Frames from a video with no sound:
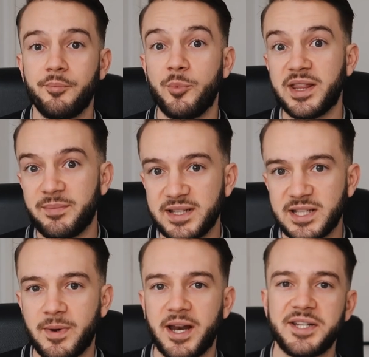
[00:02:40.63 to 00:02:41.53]
With the
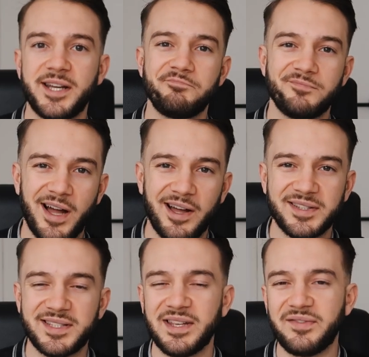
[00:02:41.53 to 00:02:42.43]
business manager,
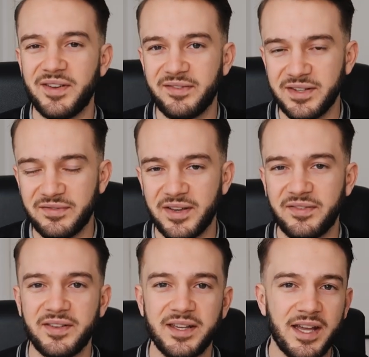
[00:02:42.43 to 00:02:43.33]
I'll say
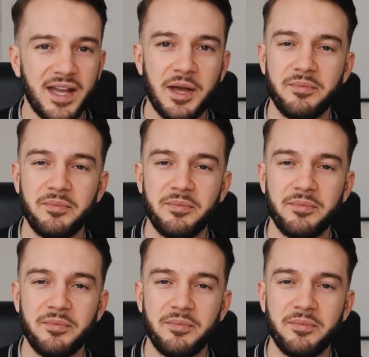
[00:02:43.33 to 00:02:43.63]
50-50.